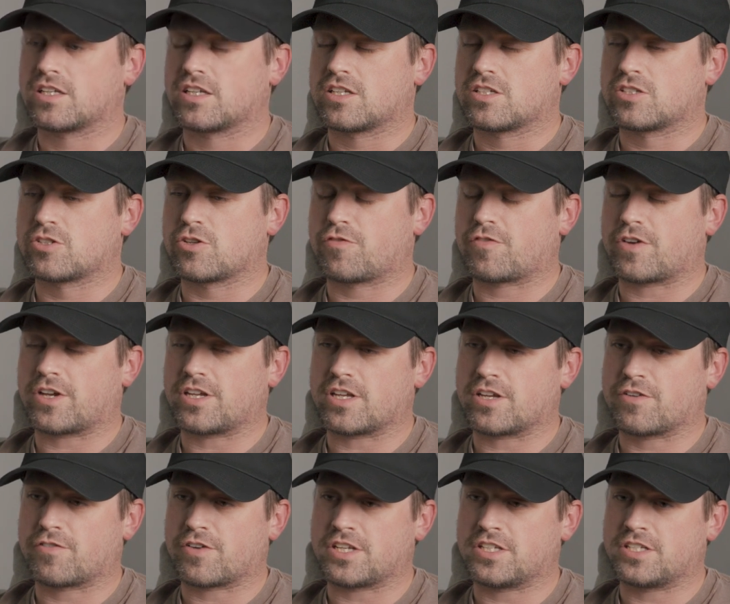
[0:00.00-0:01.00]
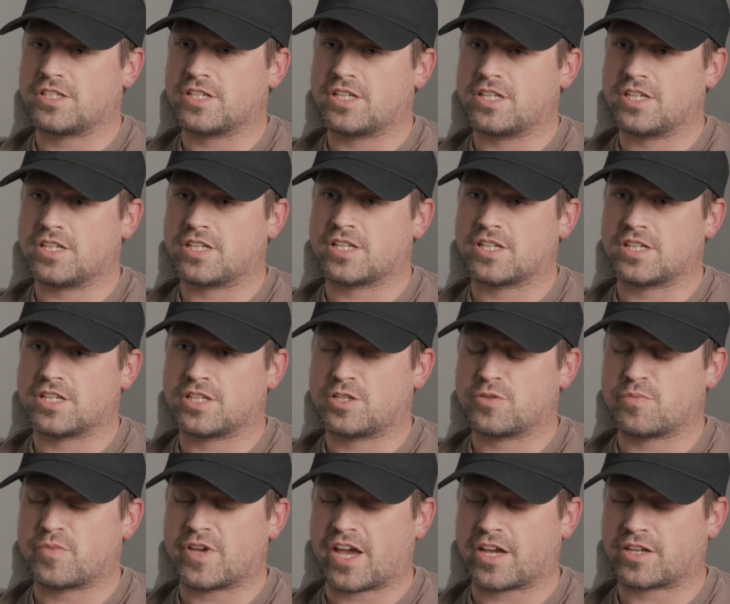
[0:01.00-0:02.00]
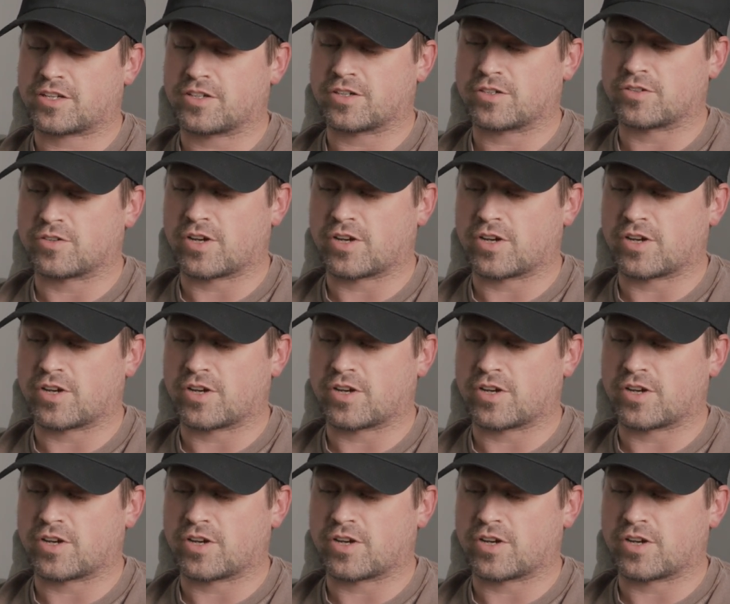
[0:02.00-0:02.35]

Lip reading: So if I didn't get into backyard